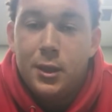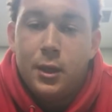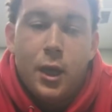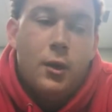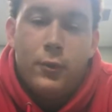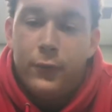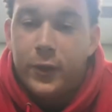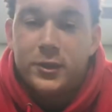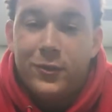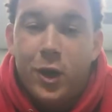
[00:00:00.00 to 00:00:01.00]
uh, well
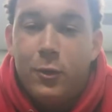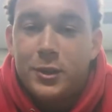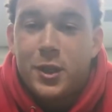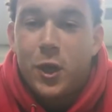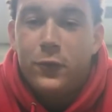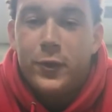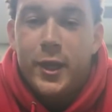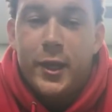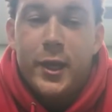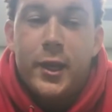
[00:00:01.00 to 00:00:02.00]
first of all was covid
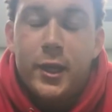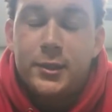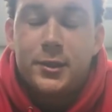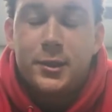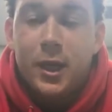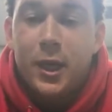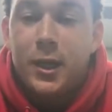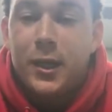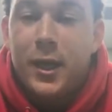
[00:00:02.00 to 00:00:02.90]
didn't hit us uh,